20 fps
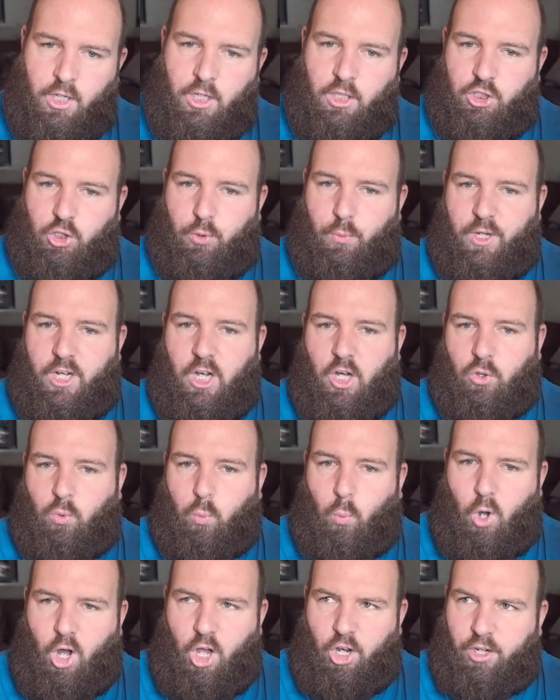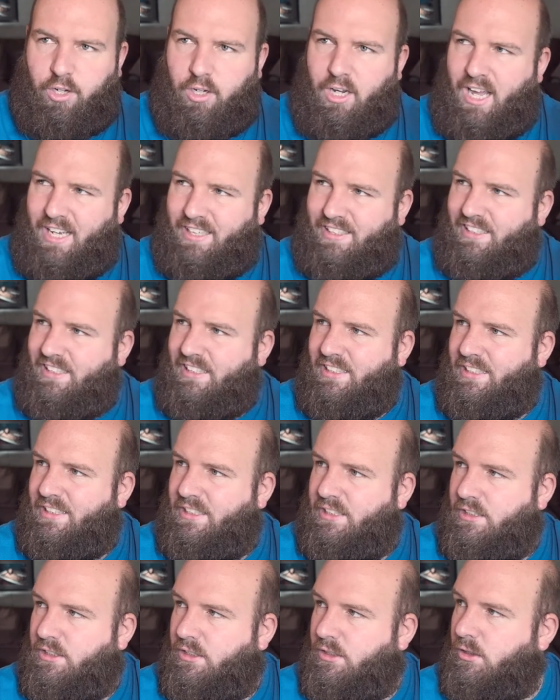So we got one, I think
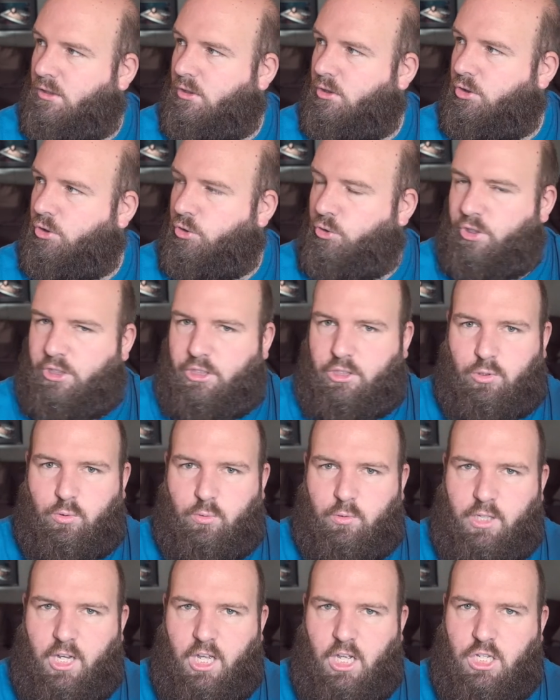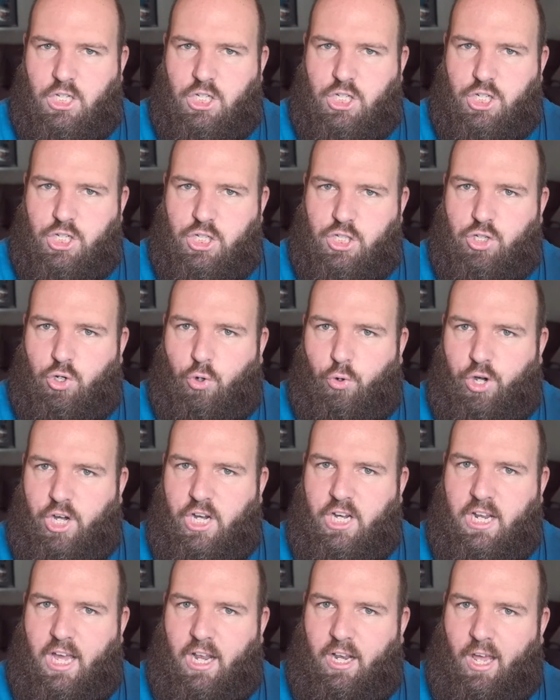it's thirty two inch
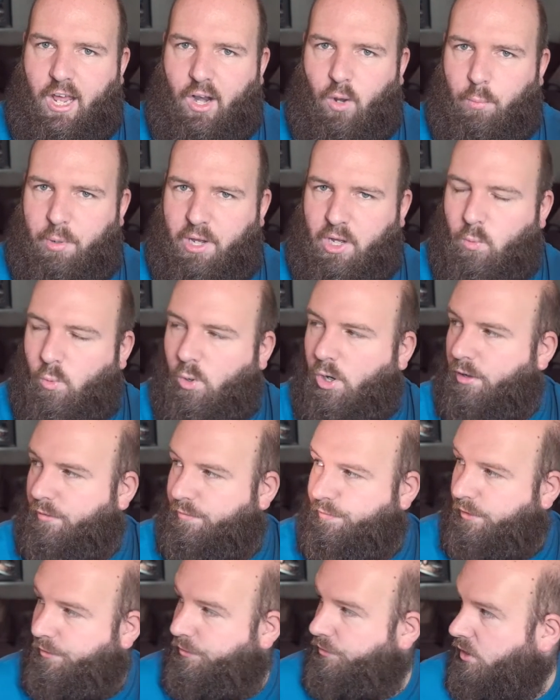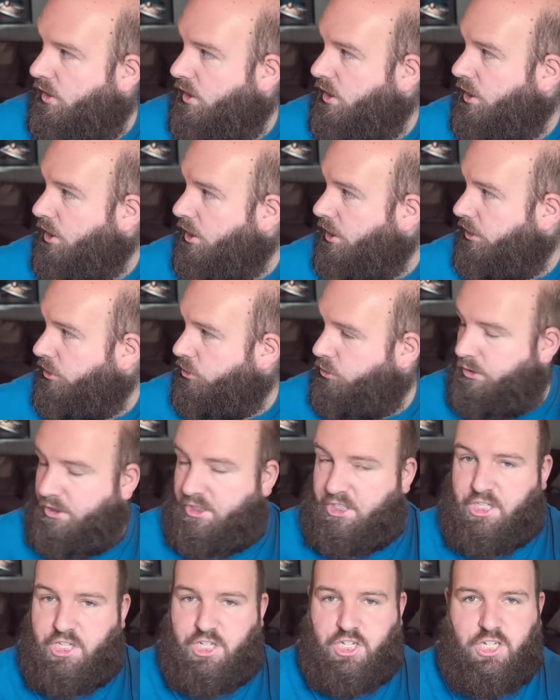screen, and then a big one, fifty
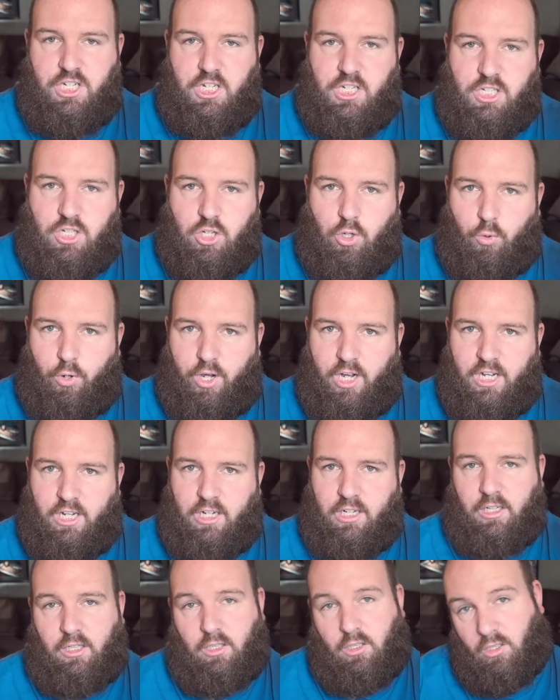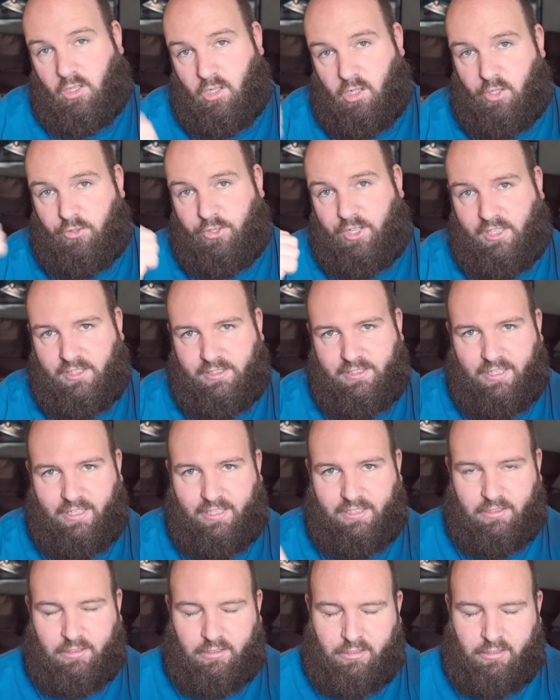three ish screen on that side.